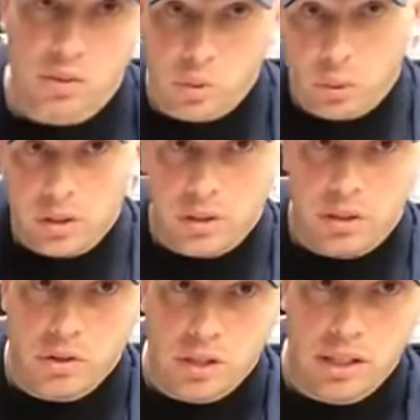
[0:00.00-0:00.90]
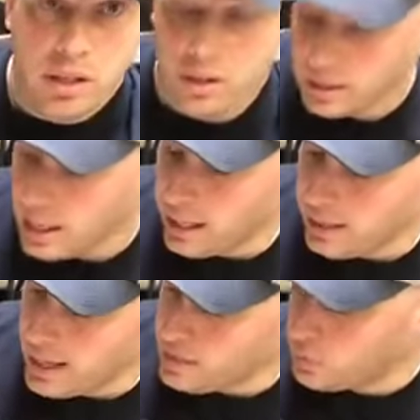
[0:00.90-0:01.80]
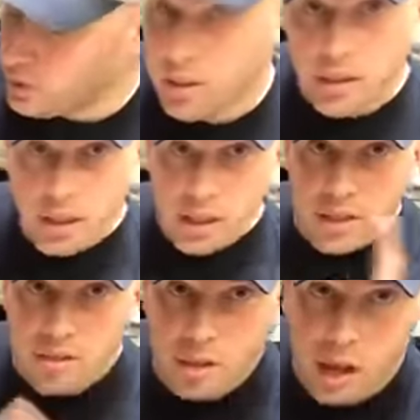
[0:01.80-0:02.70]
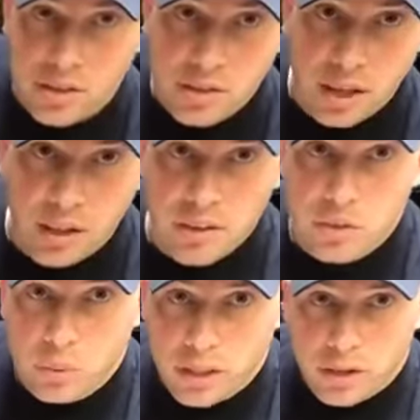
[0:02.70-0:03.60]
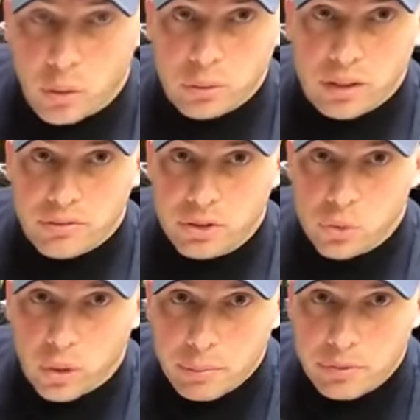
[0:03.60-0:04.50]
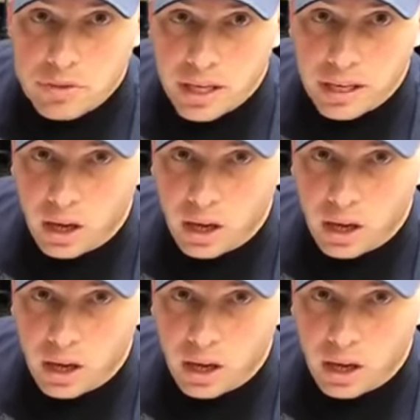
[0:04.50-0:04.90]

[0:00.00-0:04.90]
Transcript: is what we're using here today, and that's what is on sale this week, only for 20%